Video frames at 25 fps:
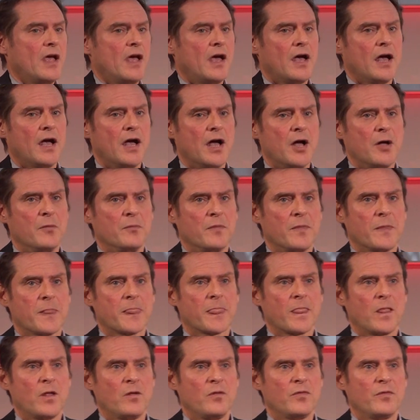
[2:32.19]

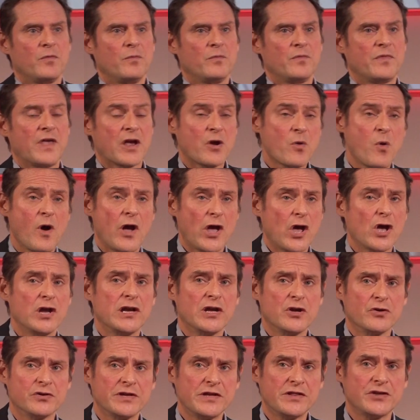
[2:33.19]
they're quite
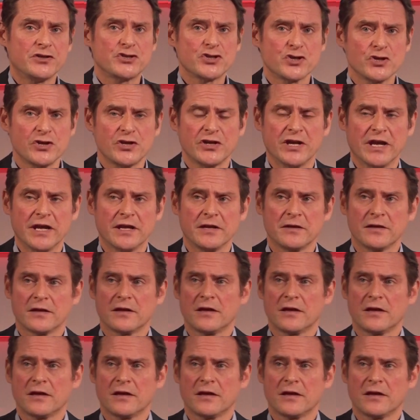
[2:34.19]
early on in the journey.